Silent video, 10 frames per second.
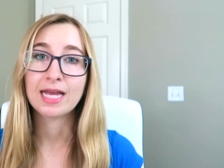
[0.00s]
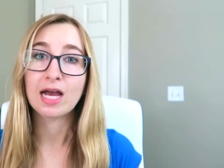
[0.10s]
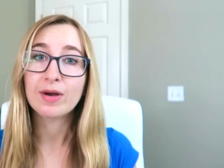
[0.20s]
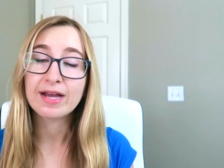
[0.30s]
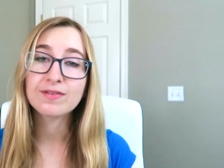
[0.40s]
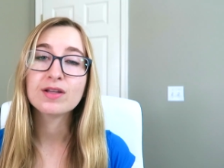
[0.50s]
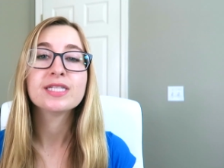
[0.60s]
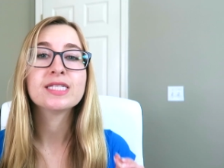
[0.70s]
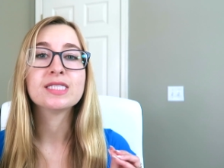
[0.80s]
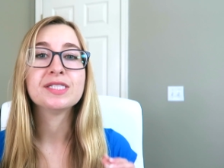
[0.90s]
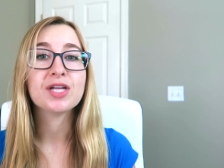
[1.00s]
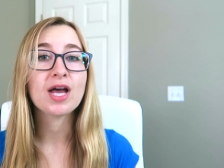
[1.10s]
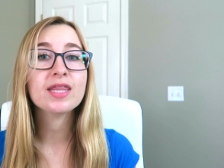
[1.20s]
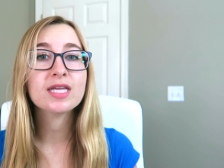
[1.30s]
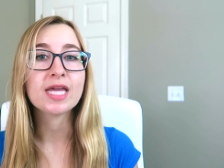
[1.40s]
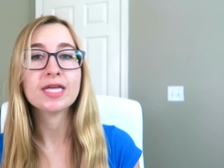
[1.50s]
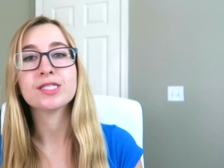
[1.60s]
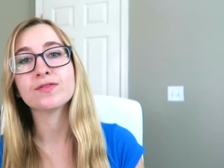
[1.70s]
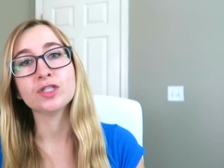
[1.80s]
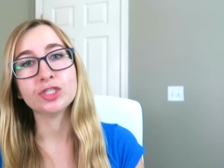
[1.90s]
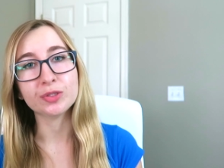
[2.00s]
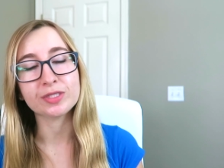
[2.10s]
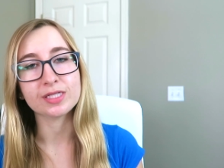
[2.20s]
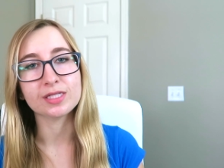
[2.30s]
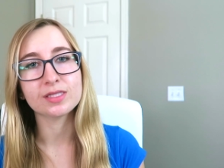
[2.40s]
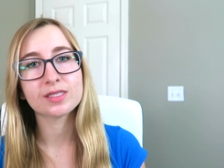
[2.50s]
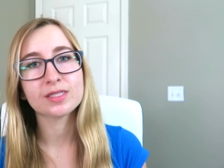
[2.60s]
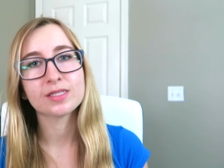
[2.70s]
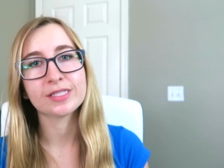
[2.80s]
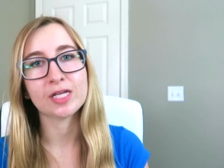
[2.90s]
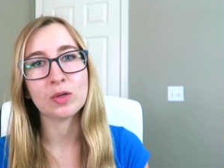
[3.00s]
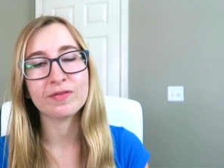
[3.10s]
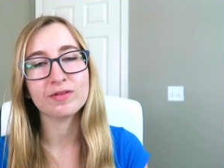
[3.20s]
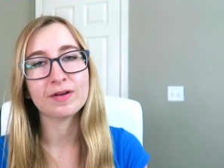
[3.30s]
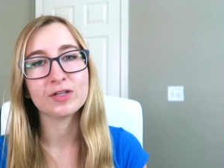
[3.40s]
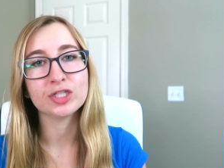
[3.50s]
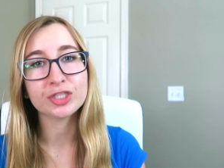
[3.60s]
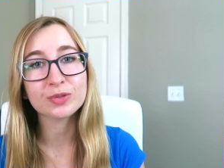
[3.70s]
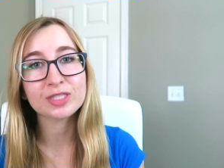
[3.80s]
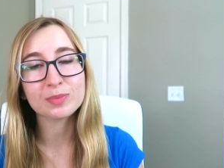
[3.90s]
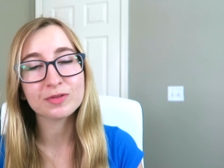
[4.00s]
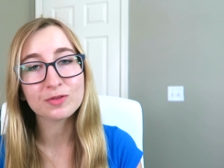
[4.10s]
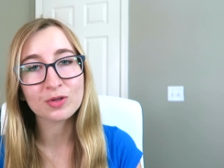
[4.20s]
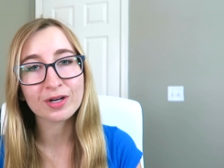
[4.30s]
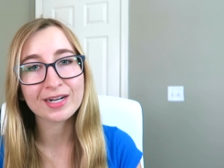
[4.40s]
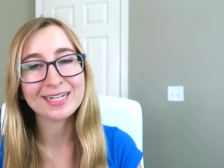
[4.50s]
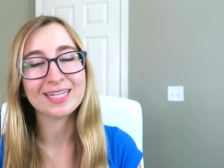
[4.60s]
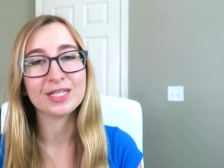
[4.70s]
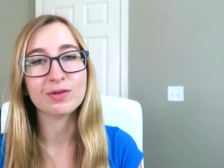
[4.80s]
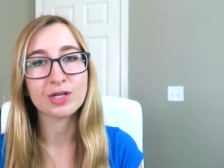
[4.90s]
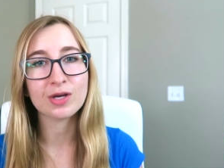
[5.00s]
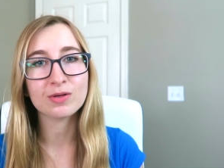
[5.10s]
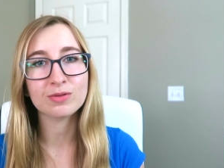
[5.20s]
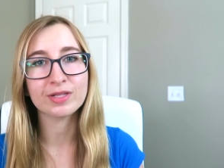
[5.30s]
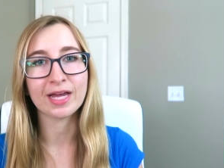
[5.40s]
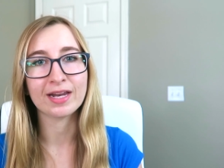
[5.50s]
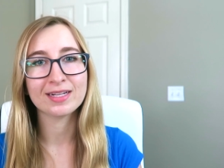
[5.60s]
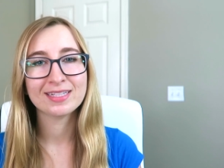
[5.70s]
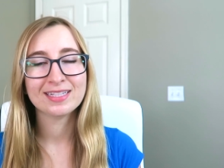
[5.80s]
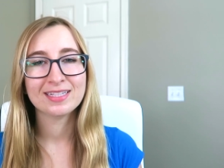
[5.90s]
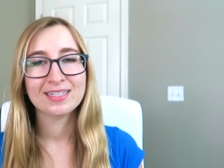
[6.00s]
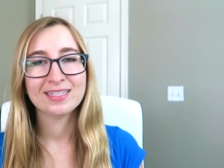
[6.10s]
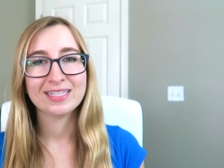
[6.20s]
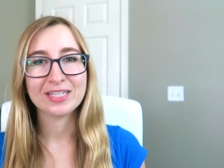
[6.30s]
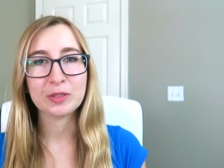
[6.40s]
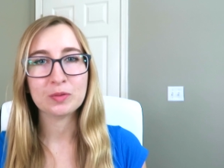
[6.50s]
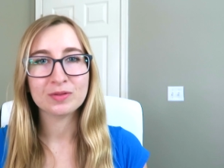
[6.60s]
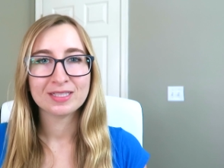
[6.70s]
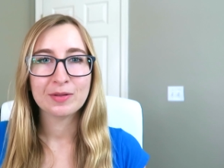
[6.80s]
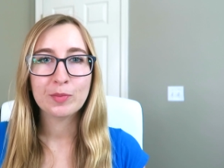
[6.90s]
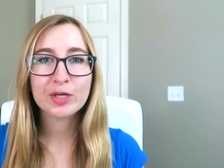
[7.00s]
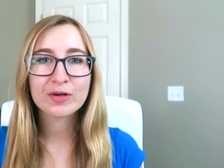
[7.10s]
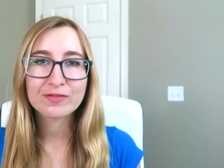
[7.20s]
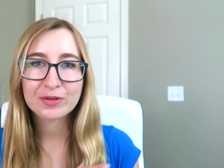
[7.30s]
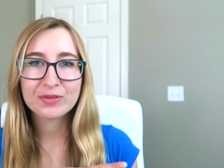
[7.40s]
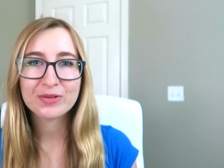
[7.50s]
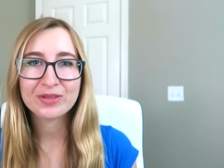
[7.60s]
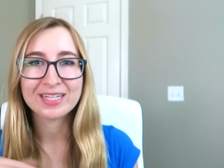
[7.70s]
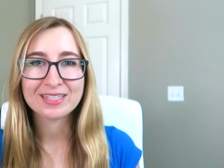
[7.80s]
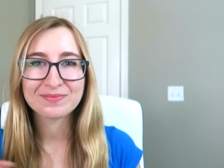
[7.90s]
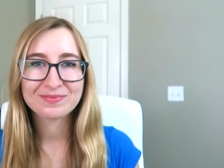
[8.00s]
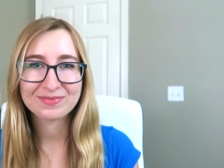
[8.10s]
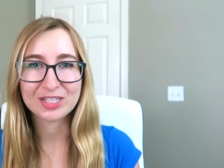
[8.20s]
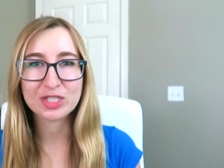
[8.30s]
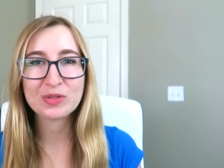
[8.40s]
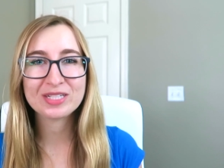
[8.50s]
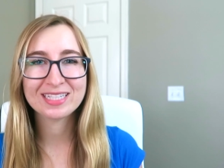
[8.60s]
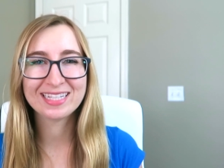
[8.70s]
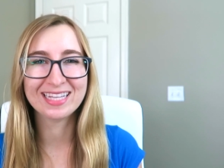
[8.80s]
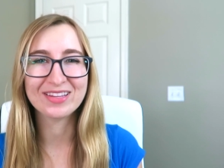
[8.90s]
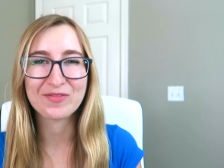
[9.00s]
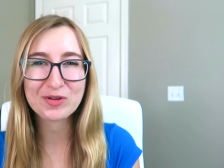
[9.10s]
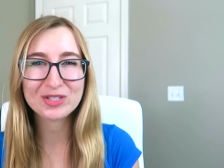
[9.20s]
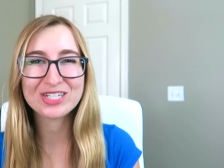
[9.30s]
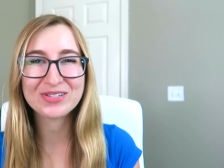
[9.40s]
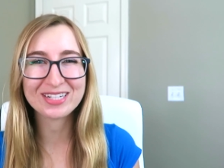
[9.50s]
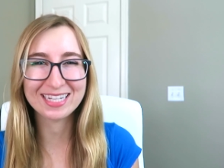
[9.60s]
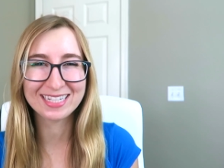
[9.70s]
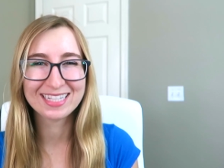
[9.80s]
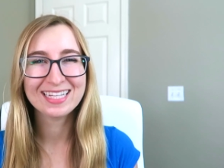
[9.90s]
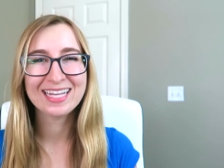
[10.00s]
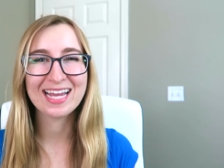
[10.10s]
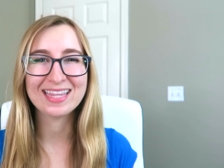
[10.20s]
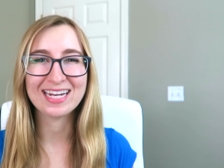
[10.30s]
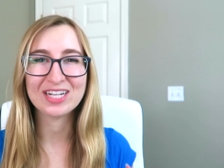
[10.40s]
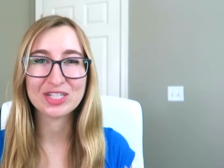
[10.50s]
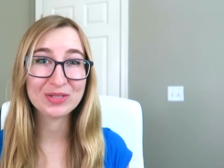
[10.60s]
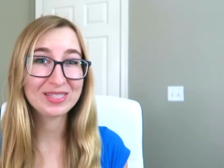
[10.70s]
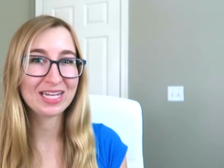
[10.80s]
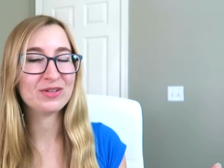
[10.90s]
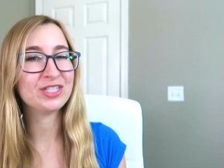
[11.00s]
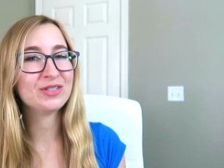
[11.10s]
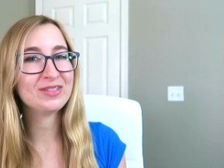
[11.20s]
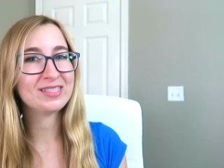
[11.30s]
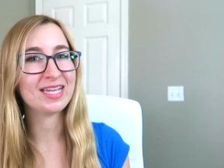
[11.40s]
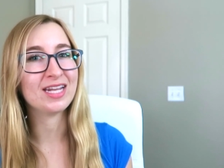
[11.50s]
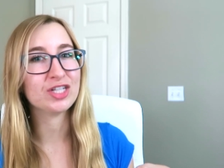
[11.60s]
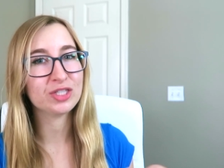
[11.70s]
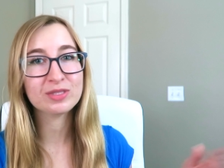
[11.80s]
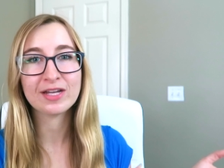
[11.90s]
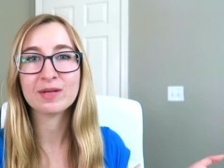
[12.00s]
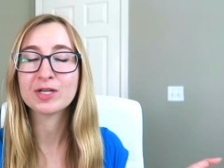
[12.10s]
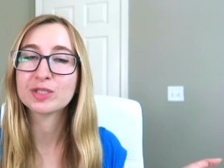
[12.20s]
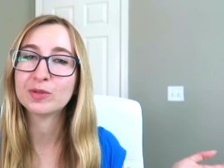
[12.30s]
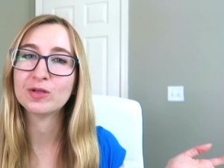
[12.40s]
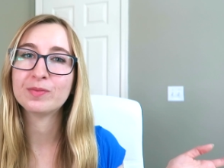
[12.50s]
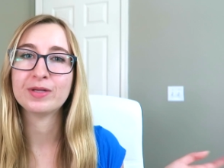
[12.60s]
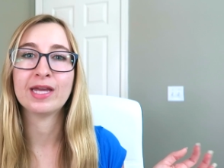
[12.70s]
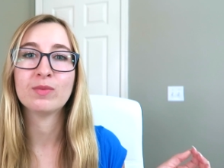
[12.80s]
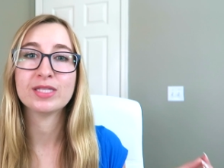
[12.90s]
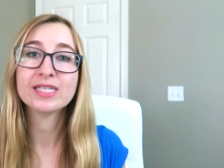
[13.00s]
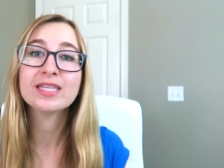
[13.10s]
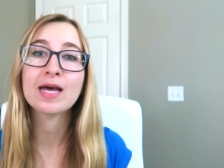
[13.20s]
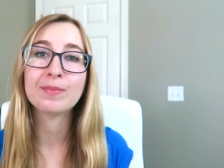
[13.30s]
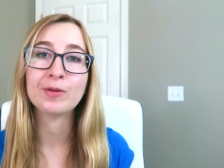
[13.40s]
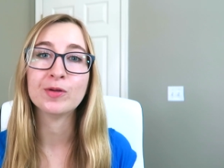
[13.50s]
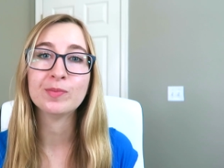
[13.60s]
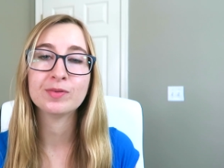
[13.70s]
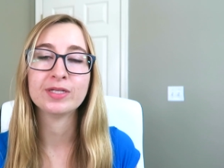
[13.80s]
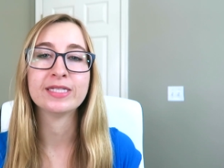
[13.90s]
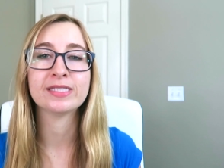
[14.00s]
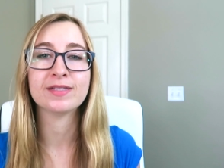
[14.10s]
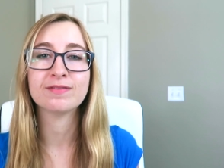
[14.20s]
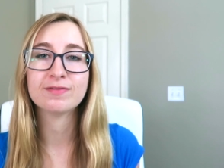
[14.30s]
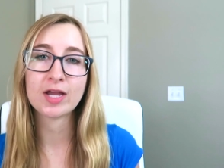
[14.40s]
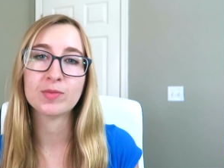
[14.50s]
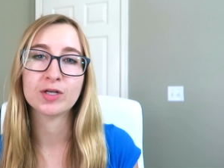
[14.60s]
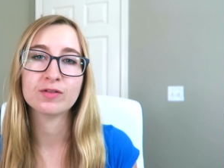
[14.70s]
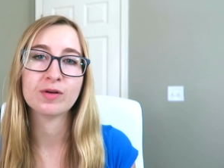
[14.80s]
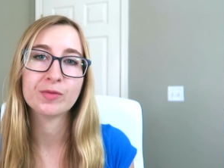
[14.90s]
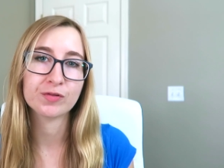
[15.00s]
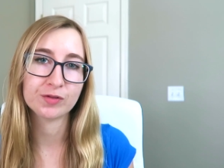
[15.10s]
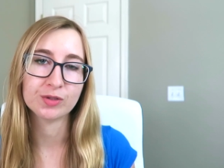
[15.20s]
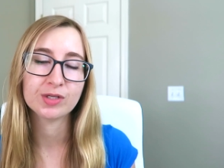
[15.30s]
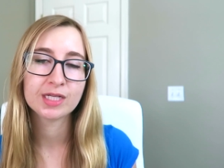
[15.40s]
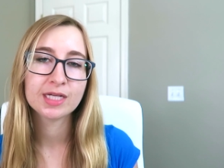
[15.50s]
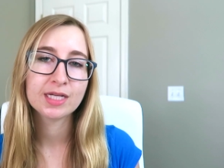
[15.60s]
However, this is not the case for juices. So if you've ever juiced before, then you know that you put your fruit through the, the chute, the fruit chute, and then it shoots out juice and it shoots out a bunch of pulp. And what's in that pulp is the fiber from the fruit.